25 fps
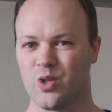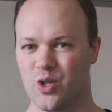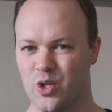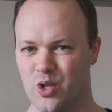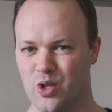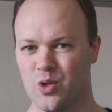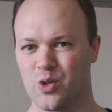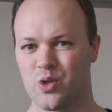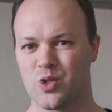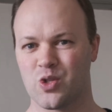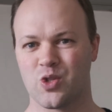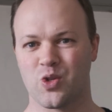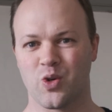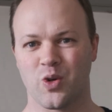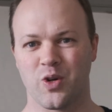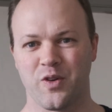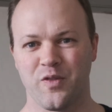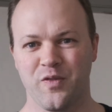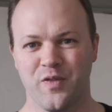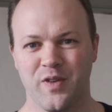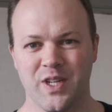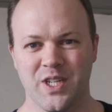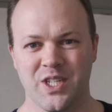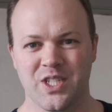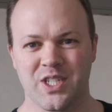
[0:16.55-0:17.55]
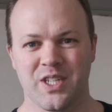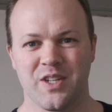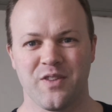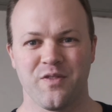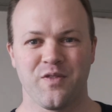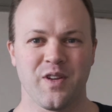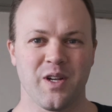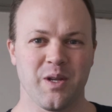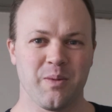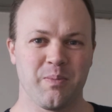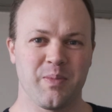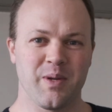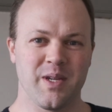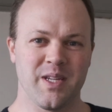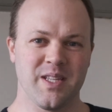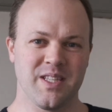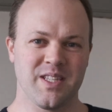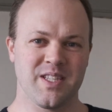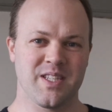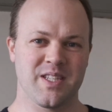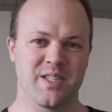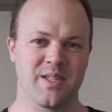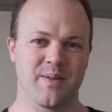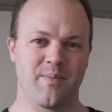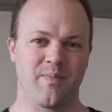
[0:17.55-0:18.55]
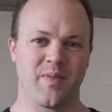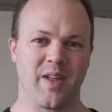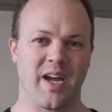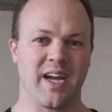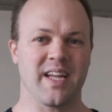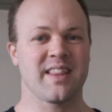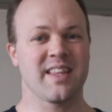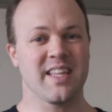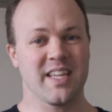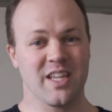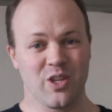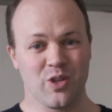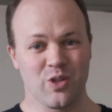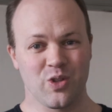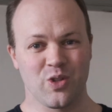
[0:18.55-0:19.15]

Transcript: you use swordfish in the Philippines? I think you